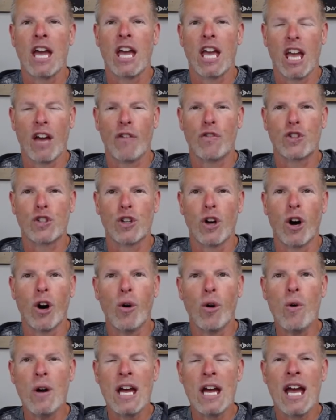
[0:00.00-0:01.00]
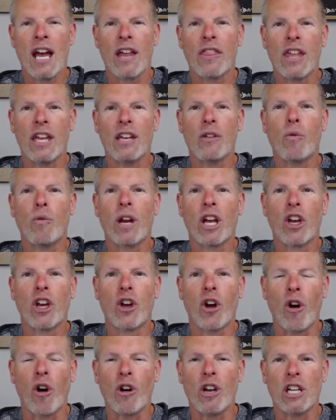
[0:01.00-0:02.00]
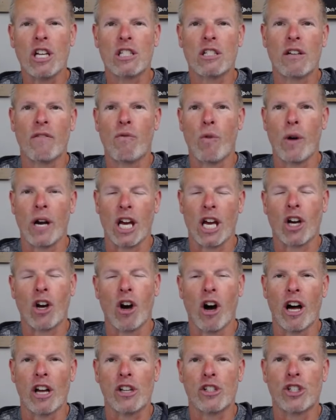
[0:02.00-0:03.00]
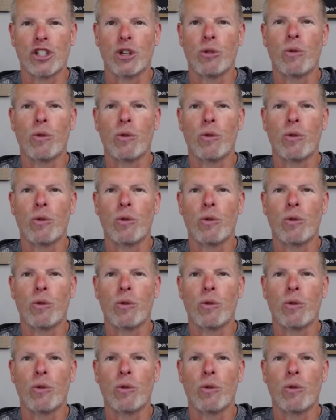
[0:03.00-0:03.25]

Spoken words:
If so, then regardless of what it costs you,